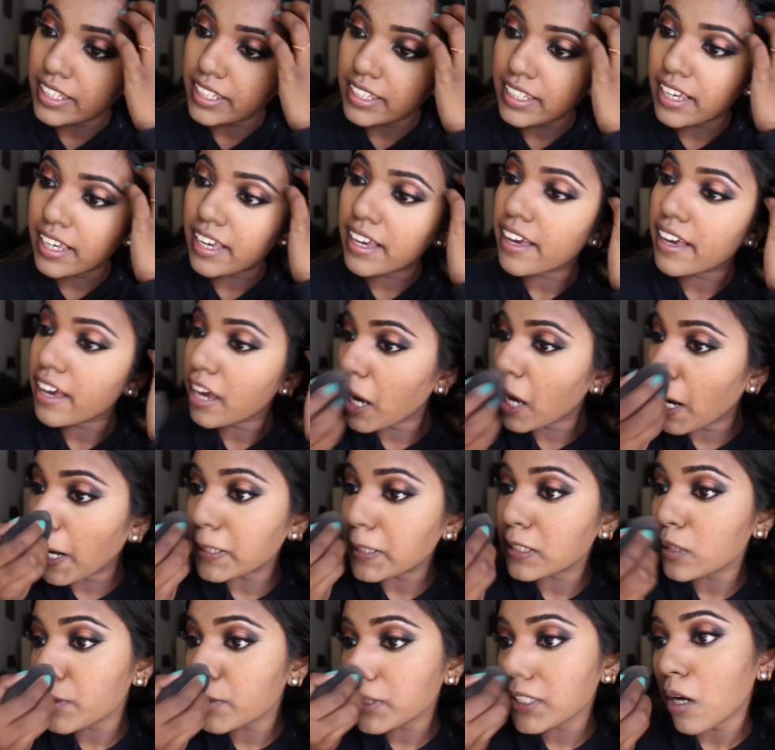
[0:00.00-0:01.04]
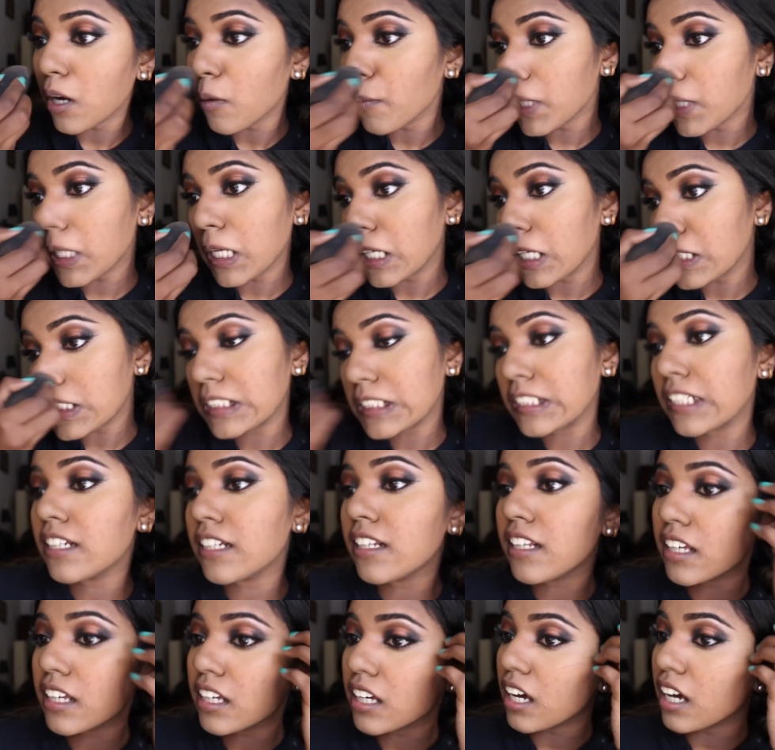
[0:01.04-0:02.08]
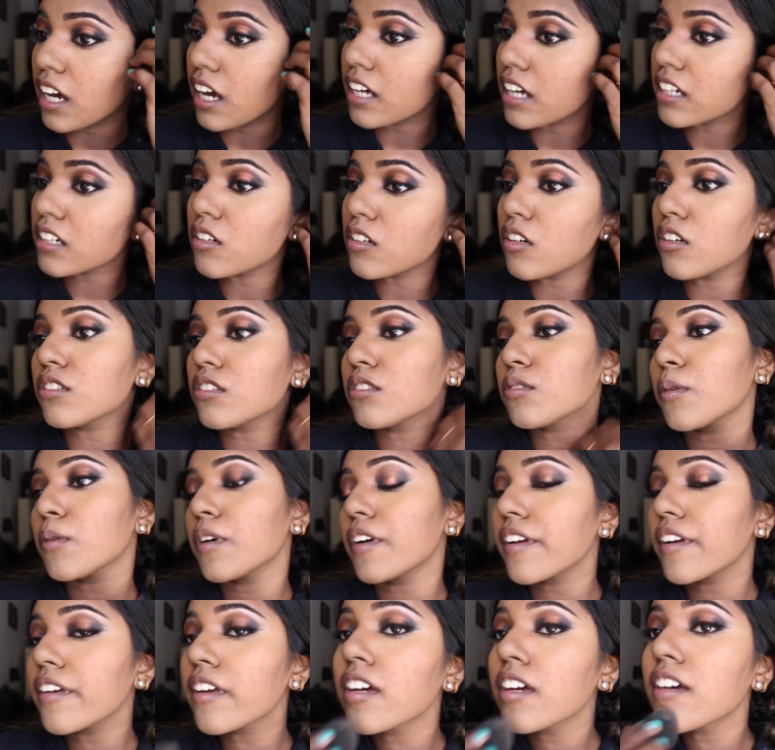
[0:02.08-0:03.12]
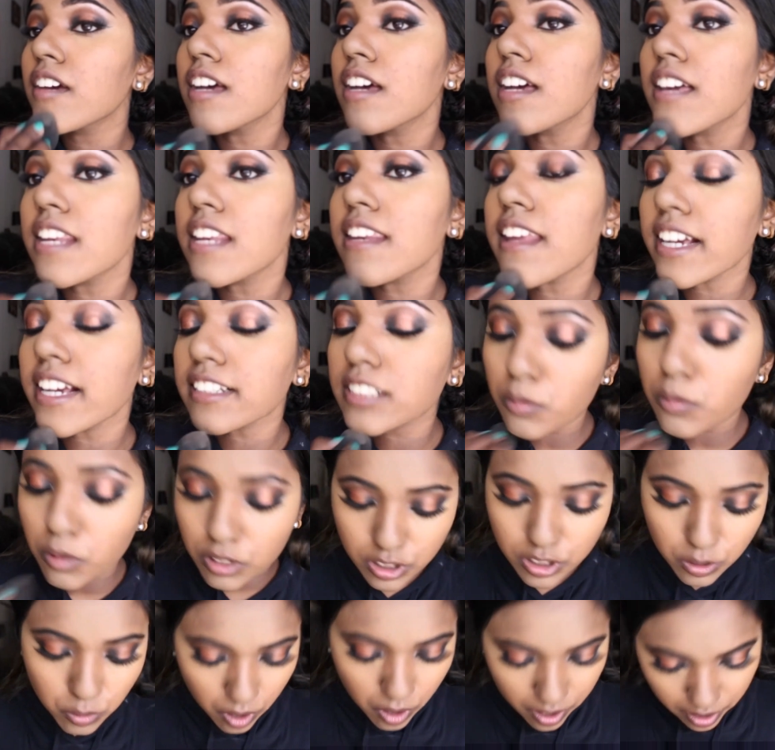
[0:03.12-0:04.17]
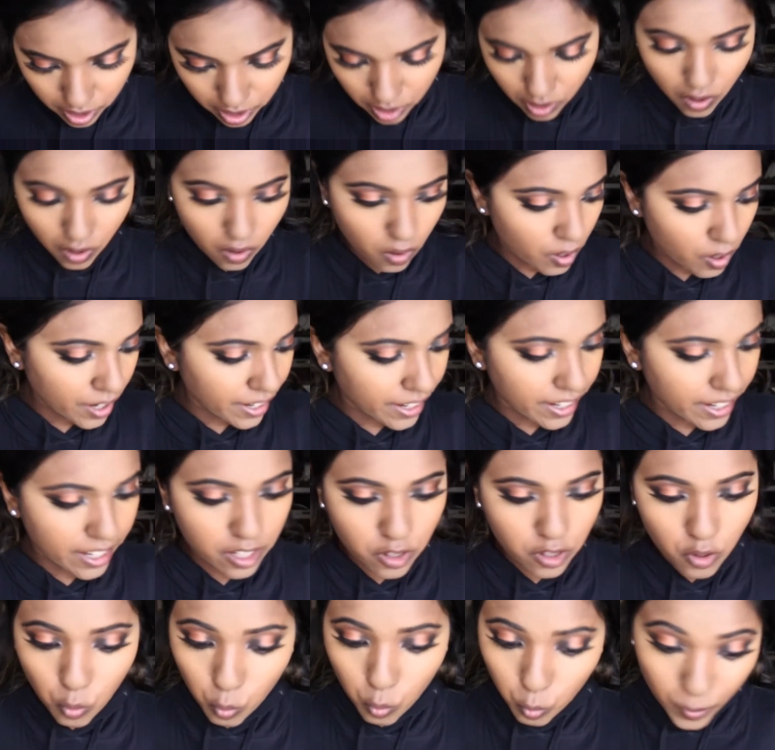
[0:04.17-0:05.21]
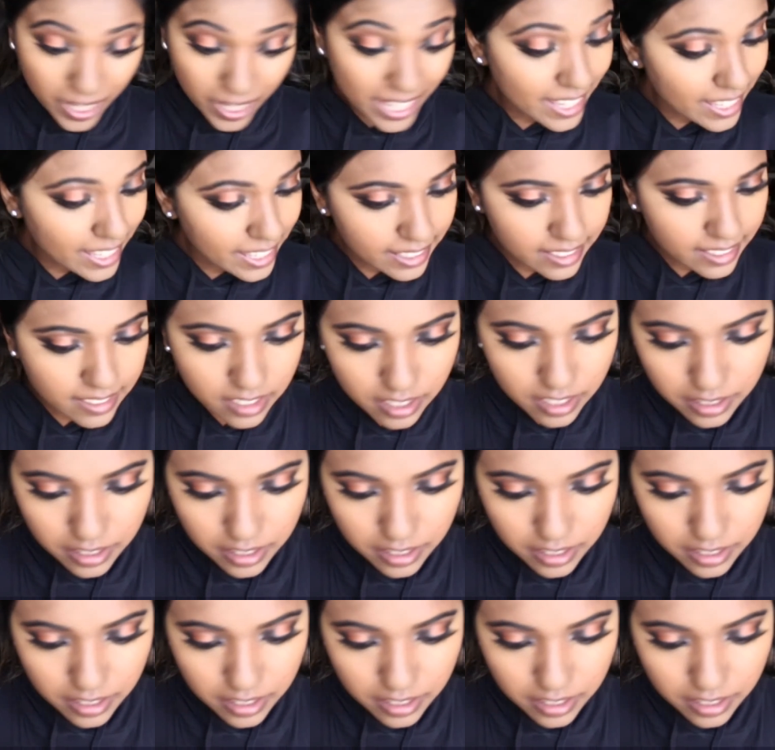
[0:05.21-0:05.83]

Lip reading: Yay! So we're done with concealing and contouring. Next, what you want to go in with